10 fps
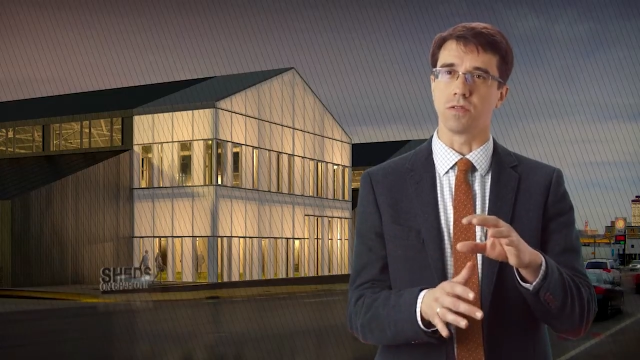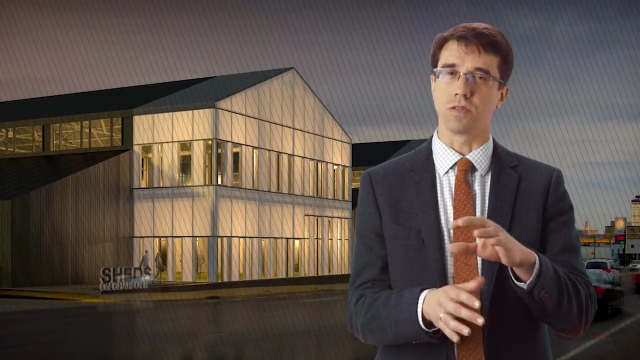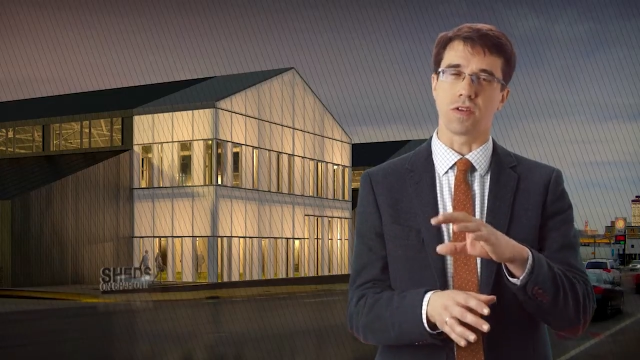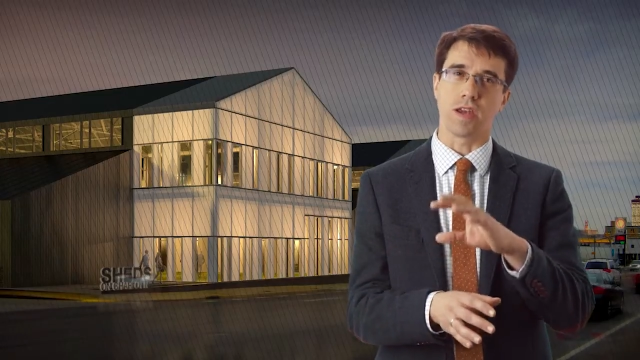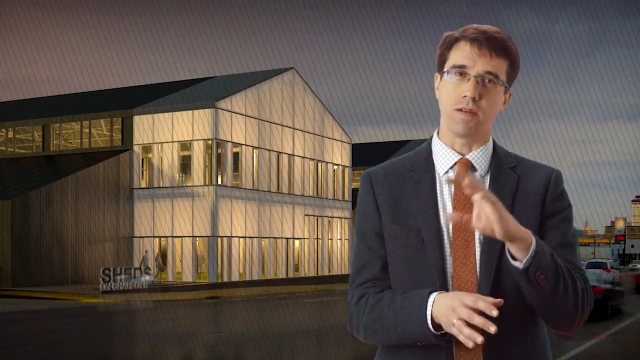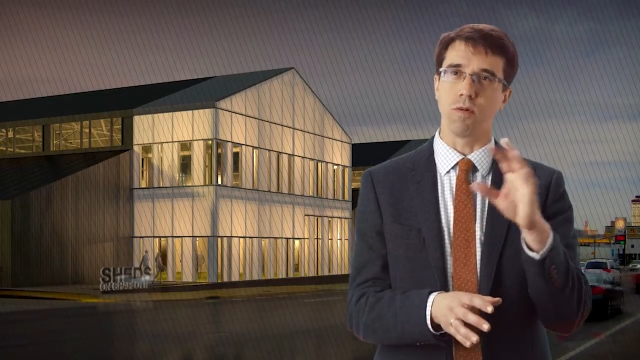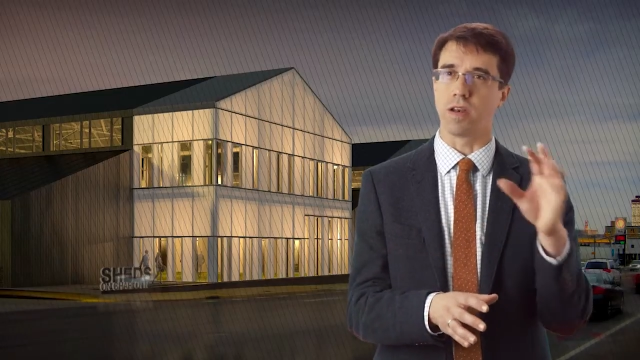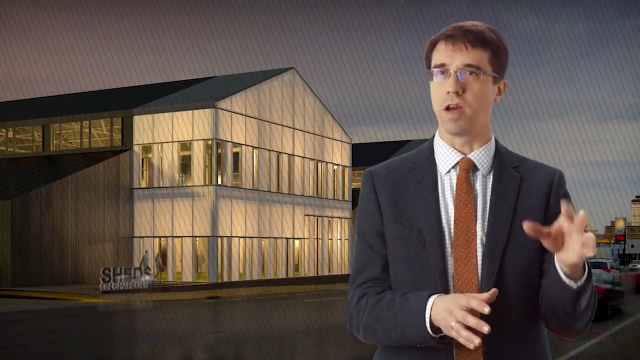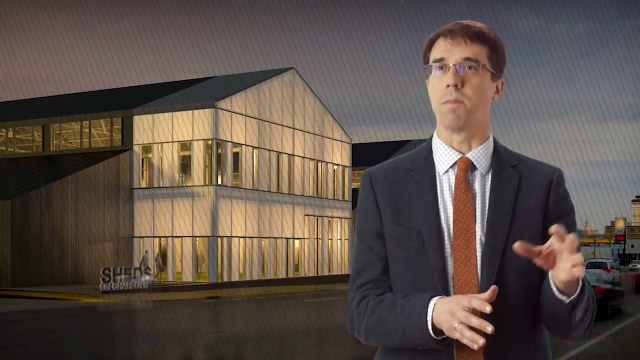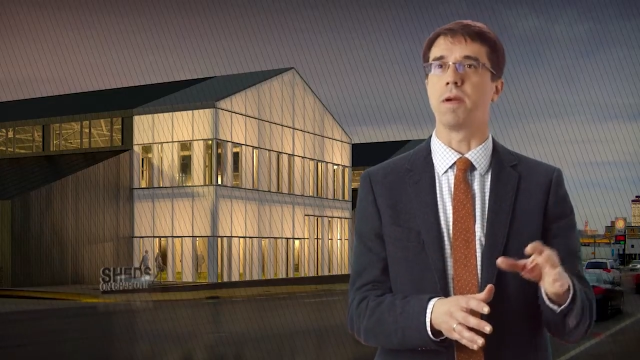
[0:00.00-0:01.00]
you'll see
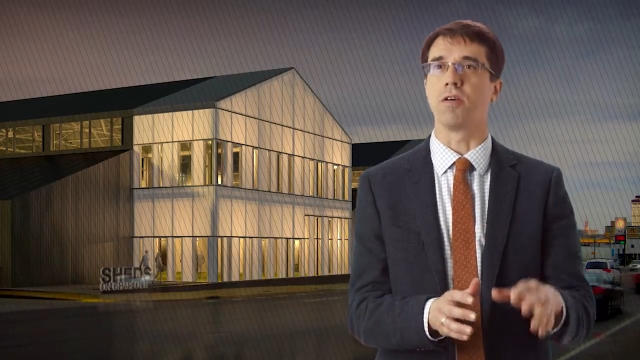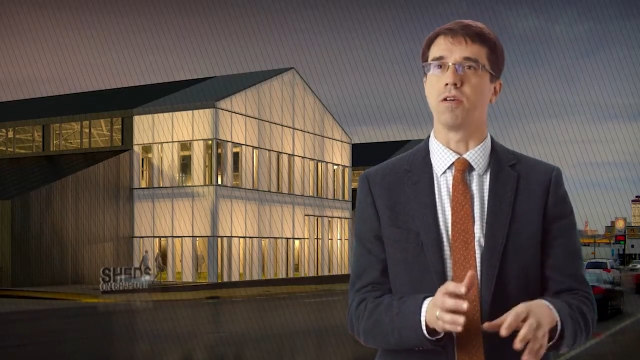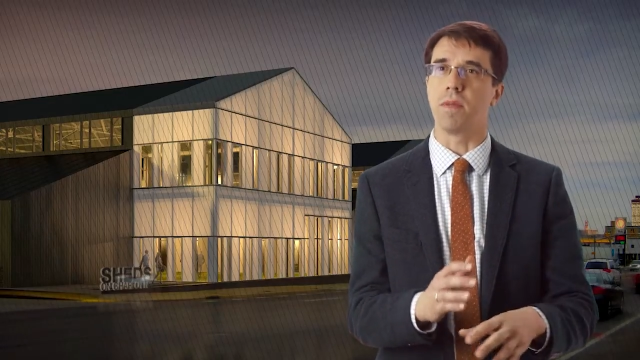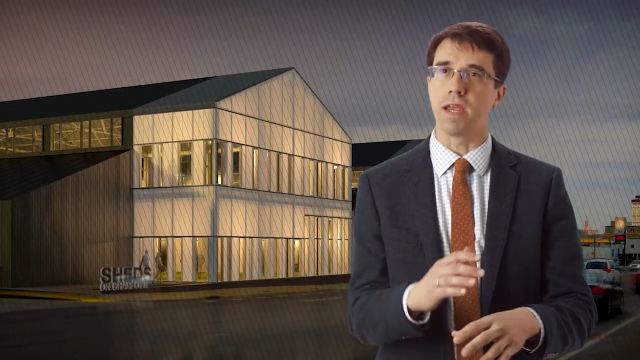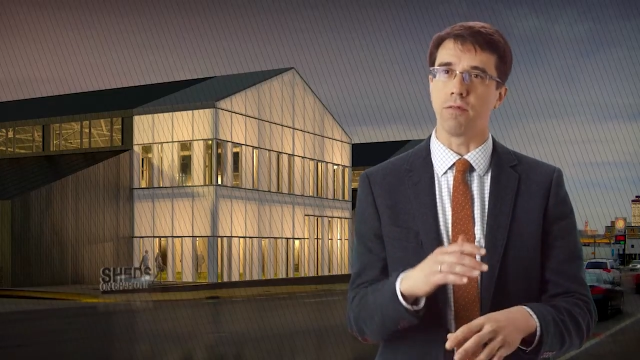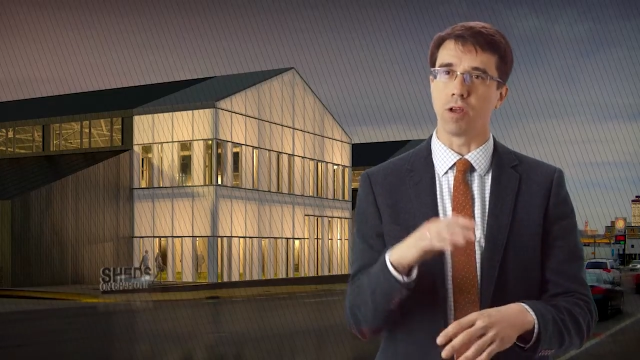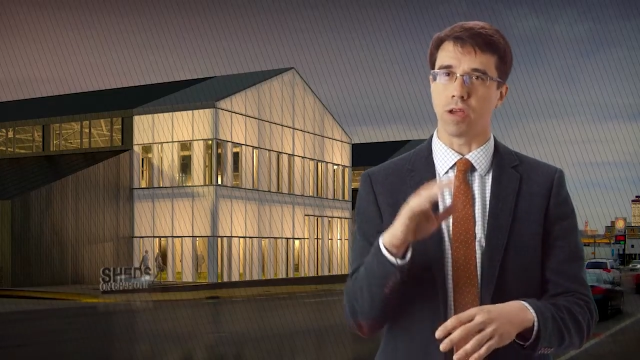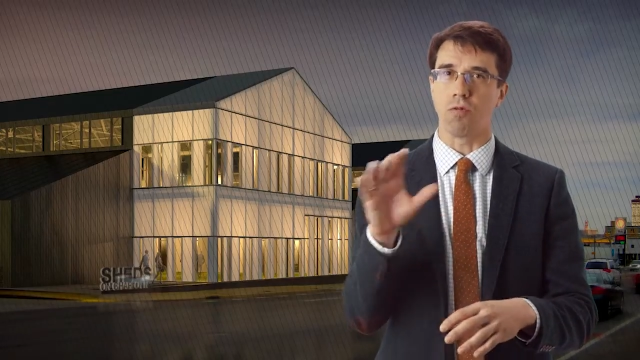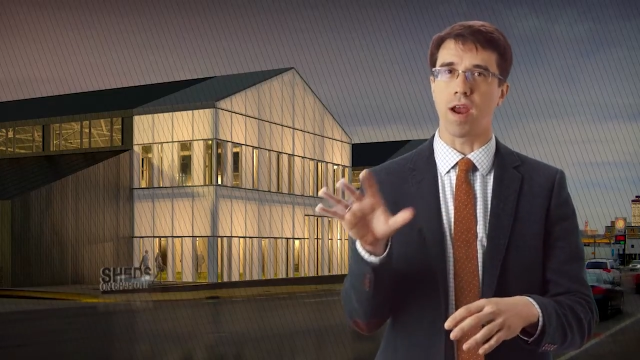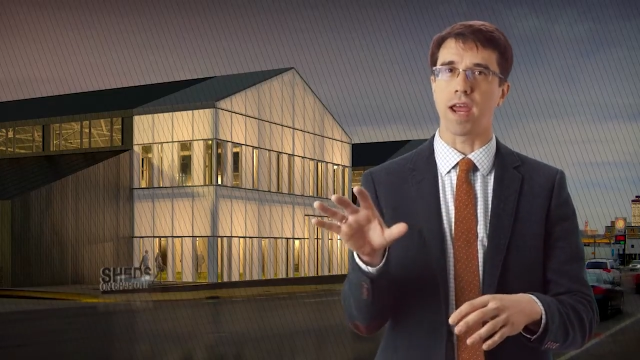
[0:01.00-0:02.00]
what appear to be
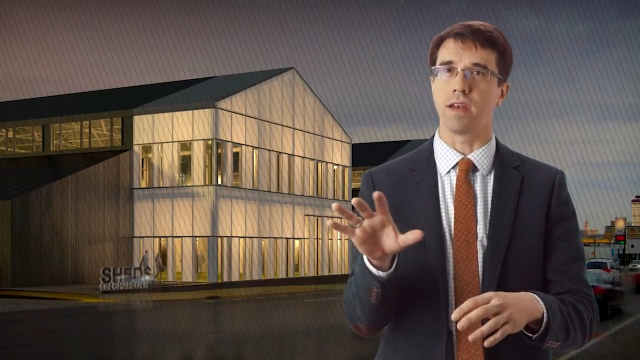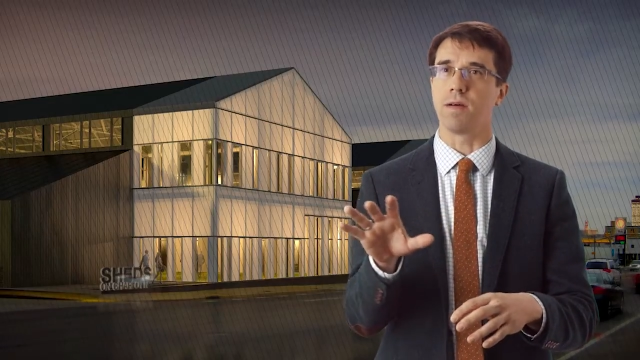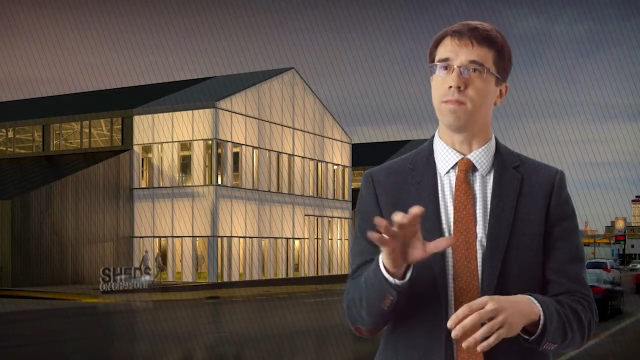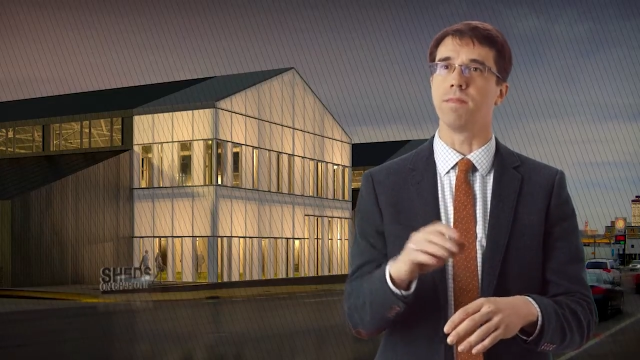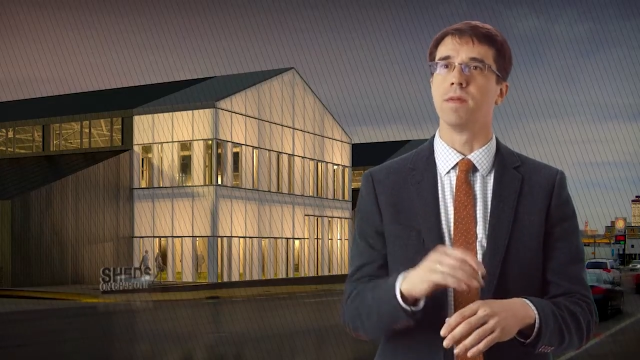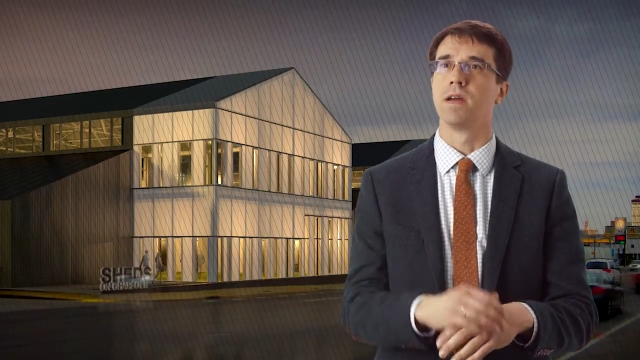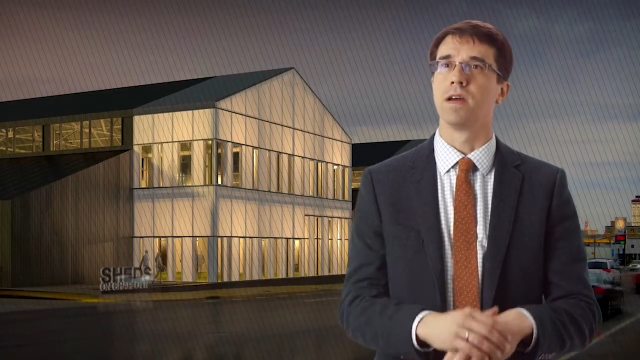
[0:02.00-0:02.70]
really random